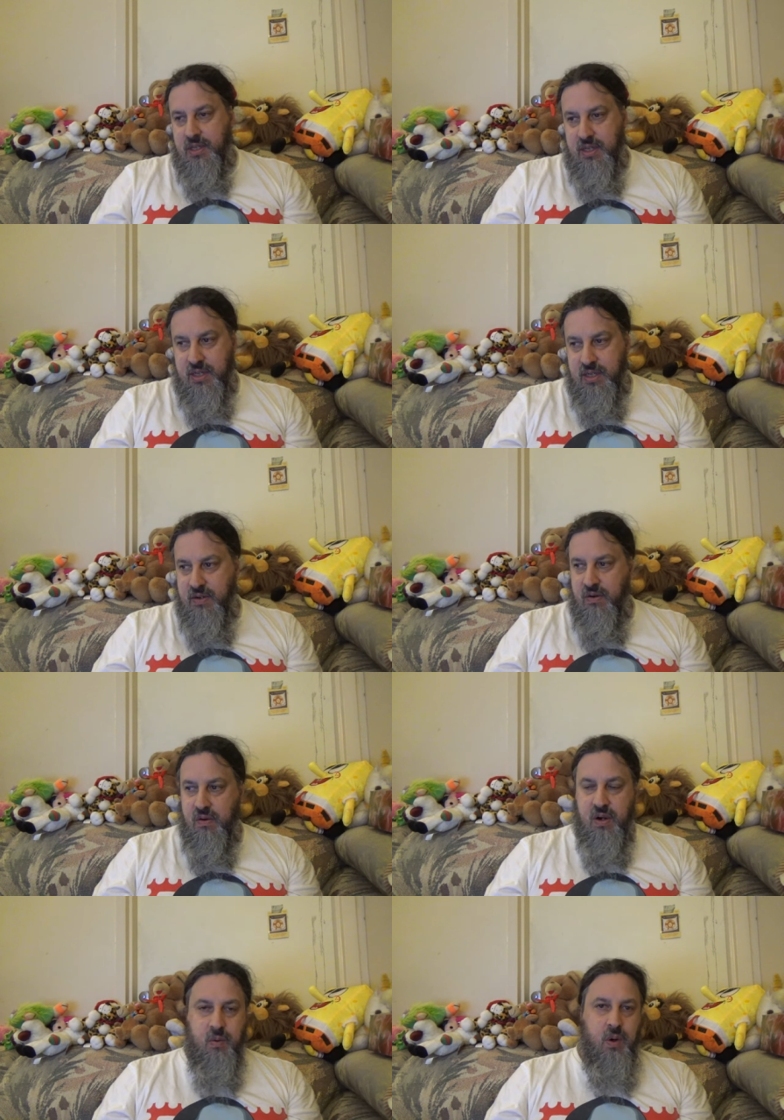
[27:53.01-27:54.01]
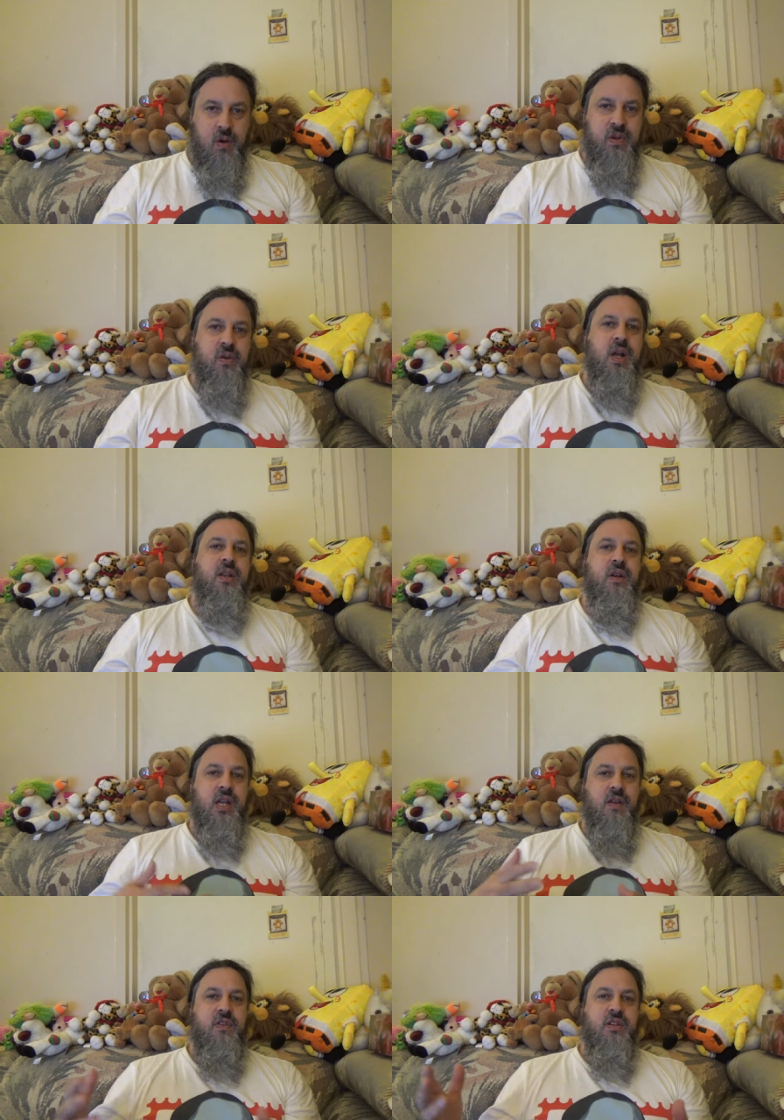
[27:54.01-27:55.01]
or wherever you're at. You can
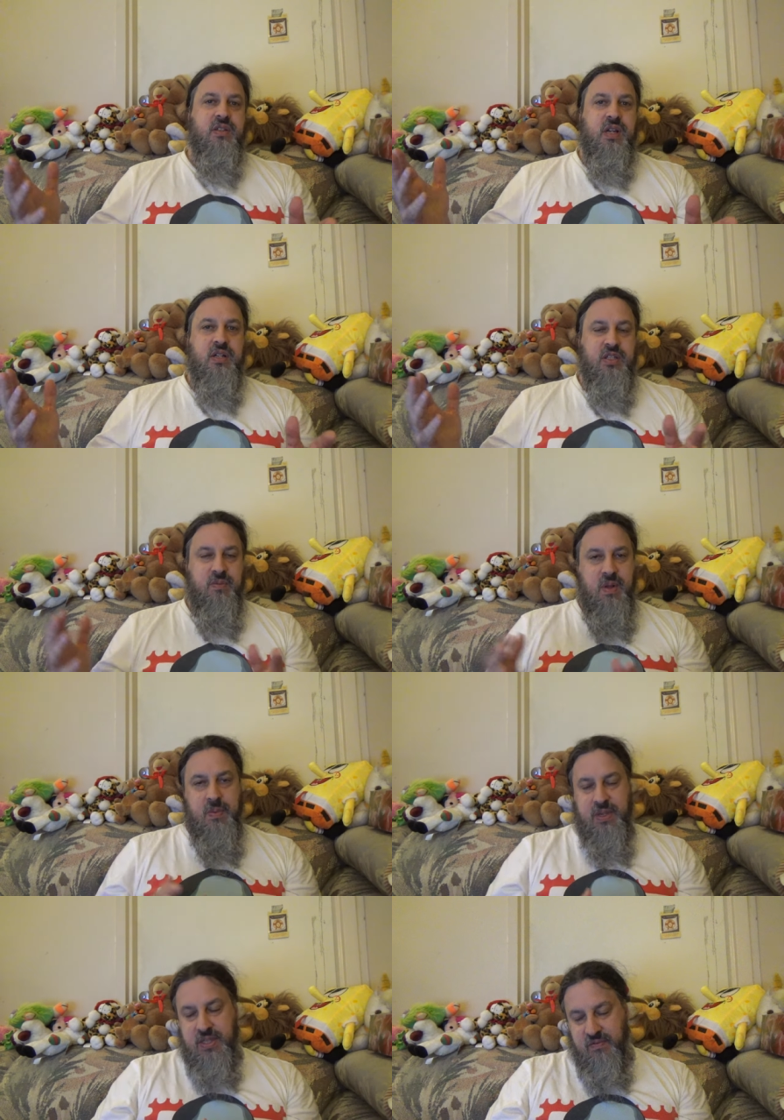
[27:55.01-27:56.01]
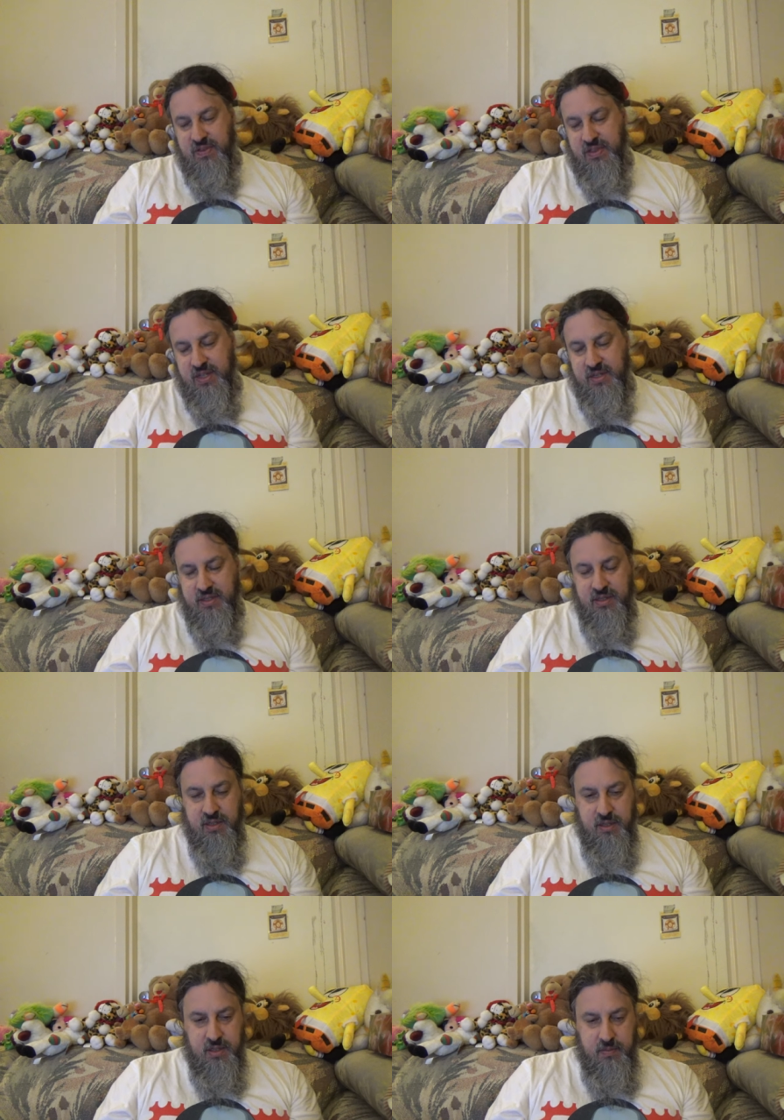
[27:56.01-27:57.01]
have your discussions about these different things.
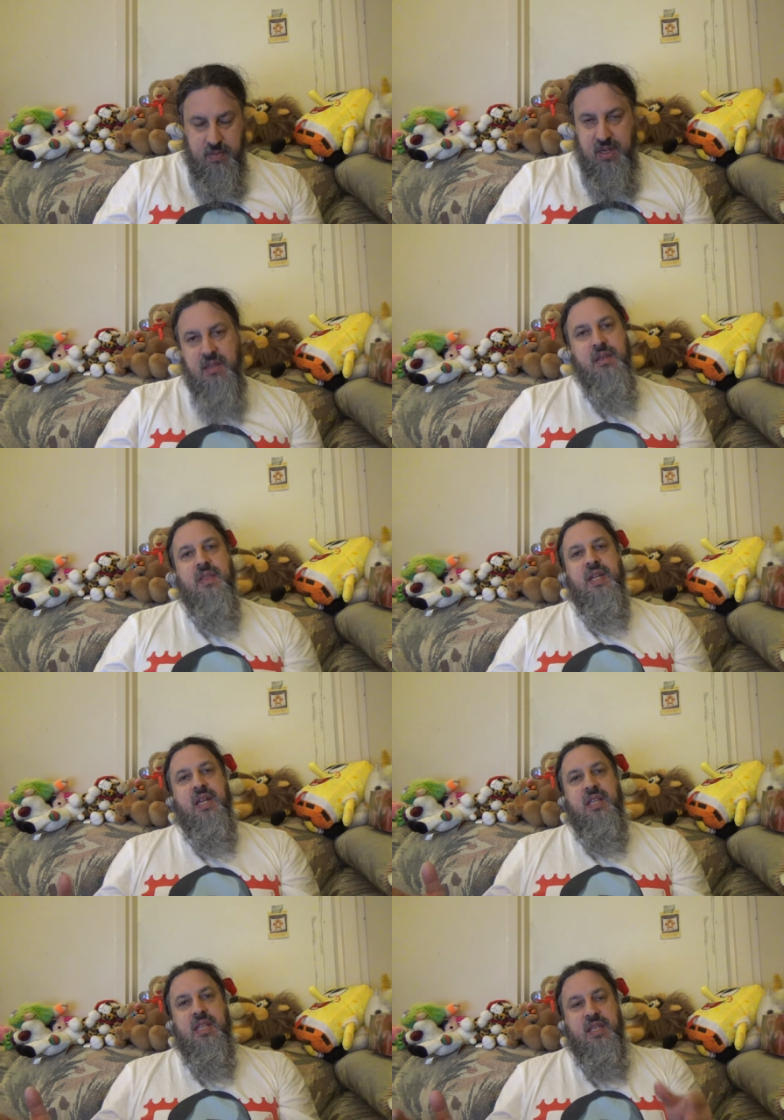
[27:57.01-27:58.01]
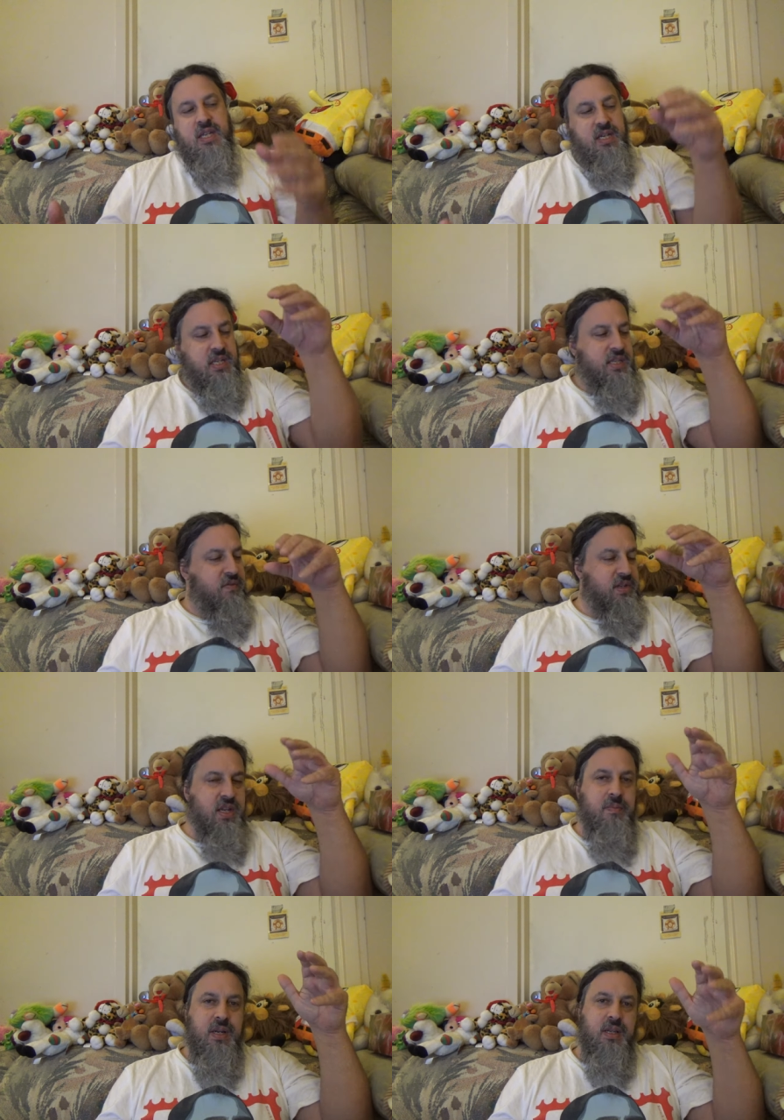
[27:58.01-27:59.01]
But nothing in the end gets ever
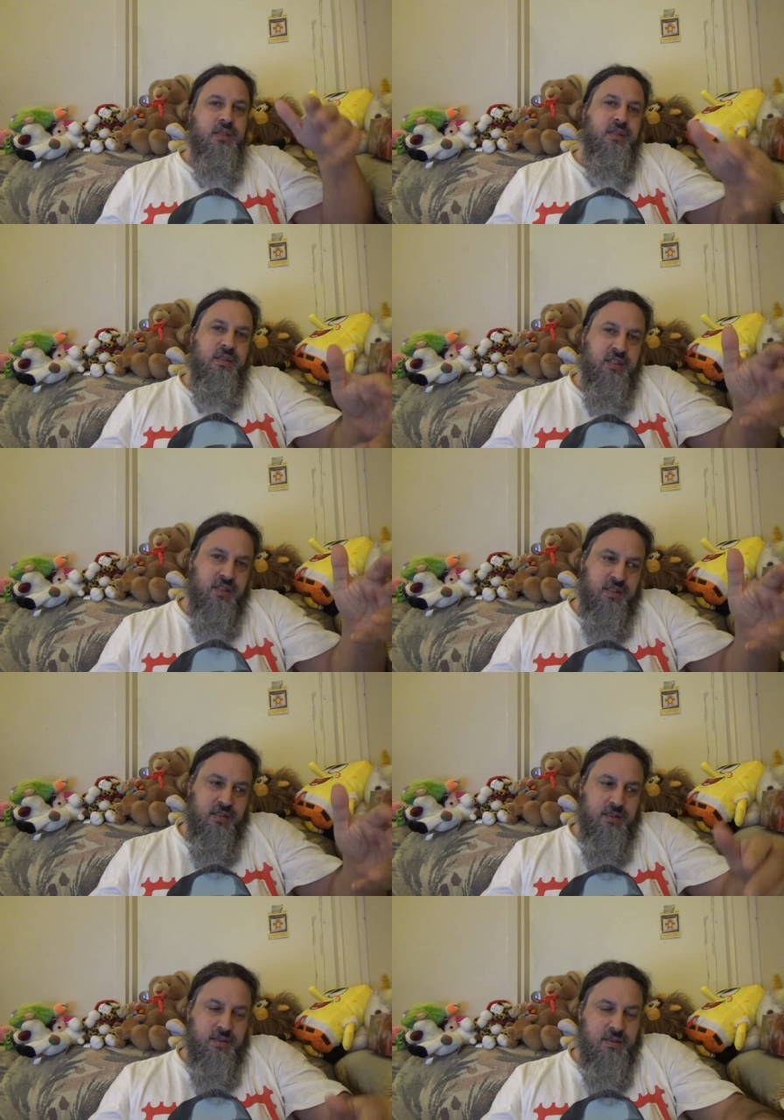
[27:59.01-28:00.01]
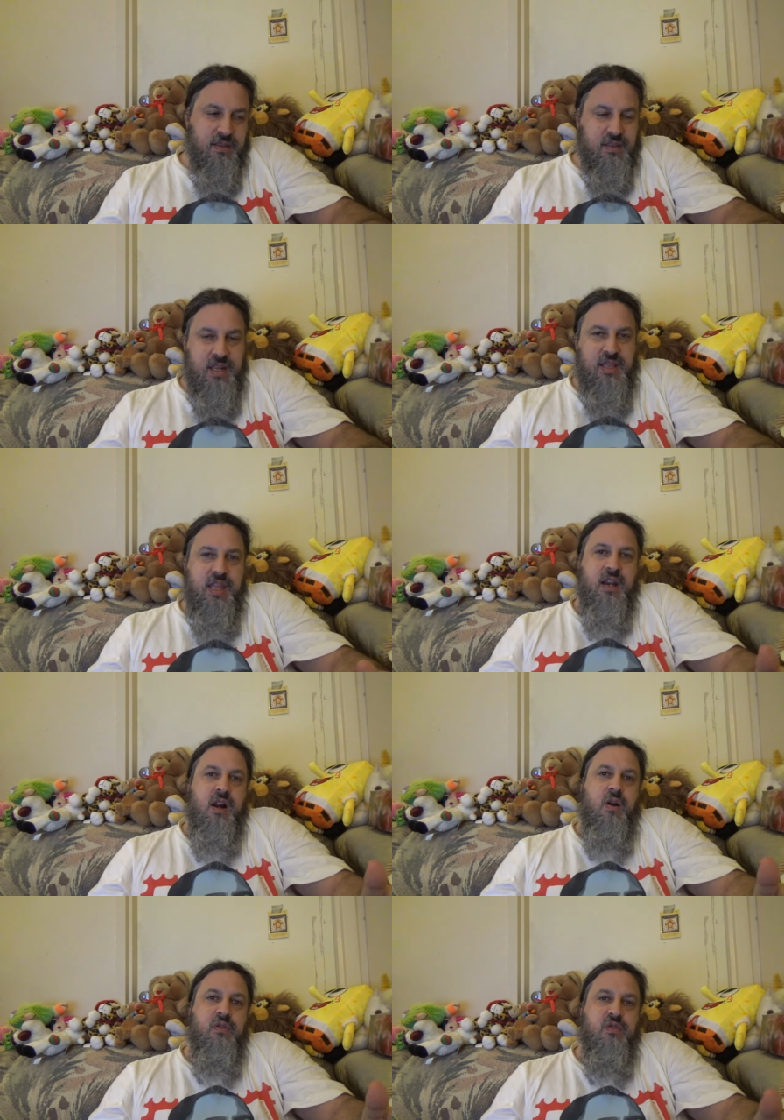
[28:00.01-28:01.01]
done because it
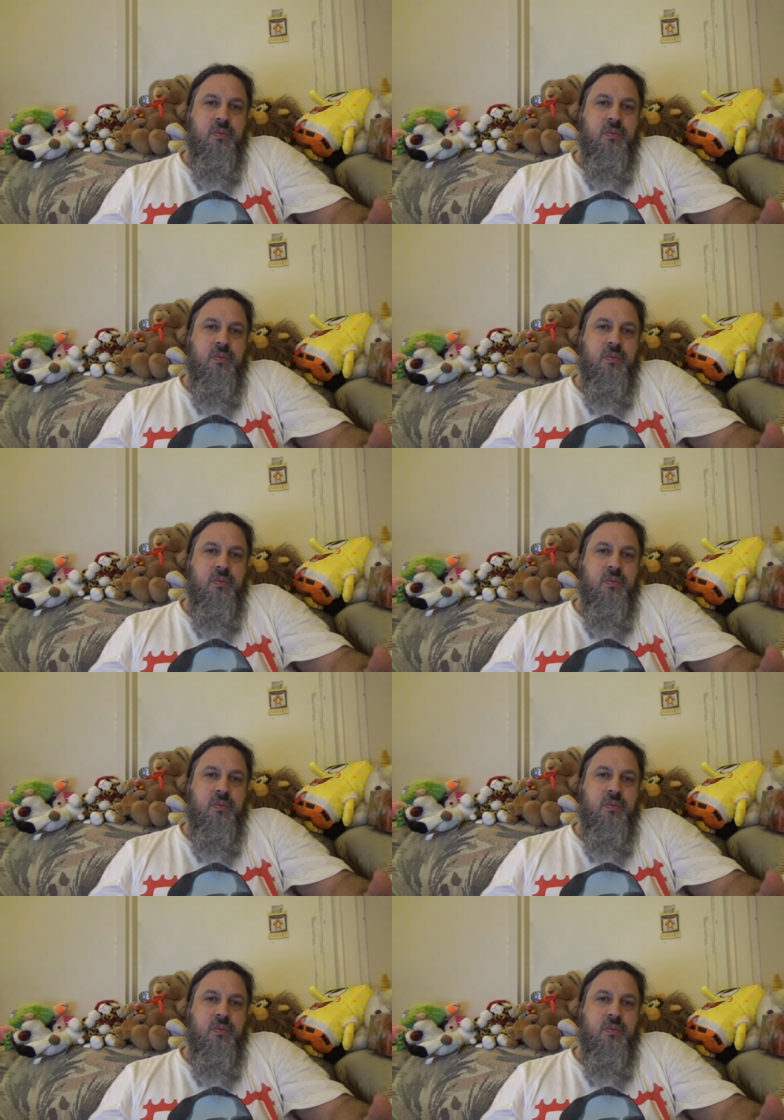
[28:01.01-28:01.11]
always